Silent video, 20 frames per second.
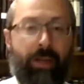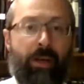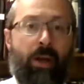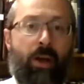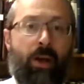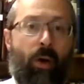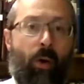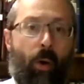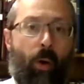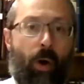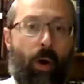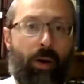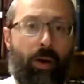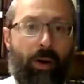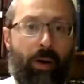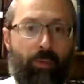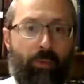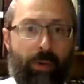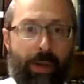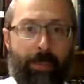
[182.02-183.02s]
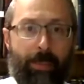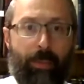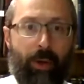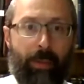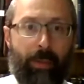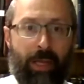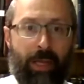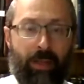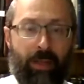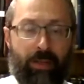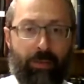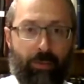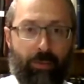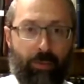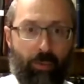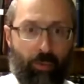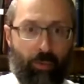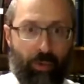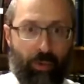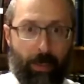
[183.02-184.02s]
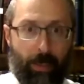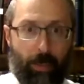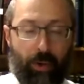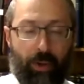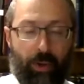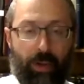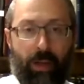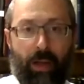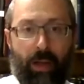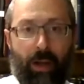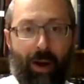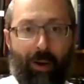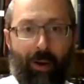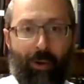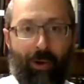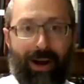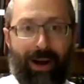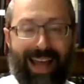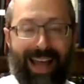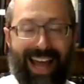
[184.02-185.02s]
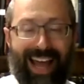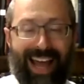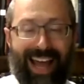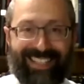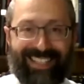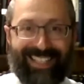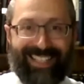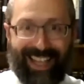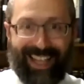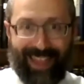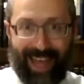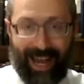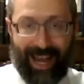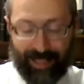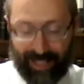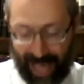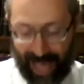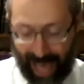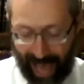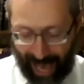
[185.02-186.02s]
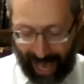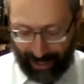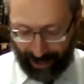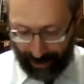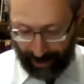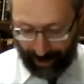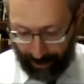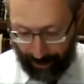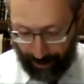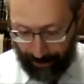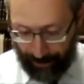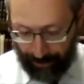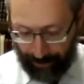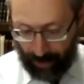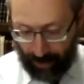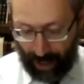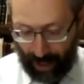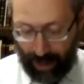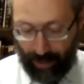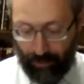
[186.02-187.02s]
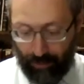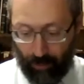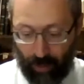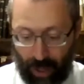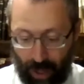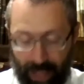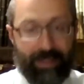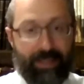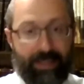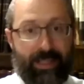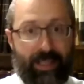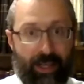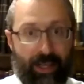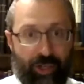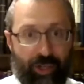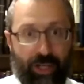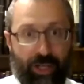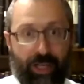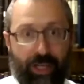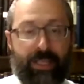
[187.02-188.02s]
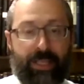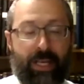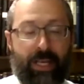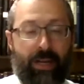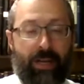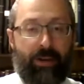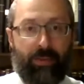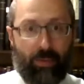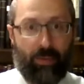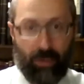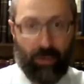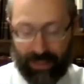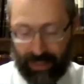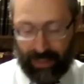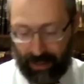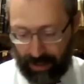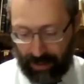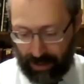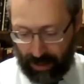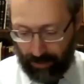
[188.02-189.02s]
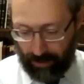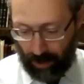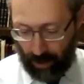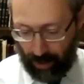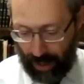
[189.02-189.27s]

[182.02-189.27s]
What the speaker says: or ribui, or that it's adding? And what distinction is there? We'll see in this Gemara.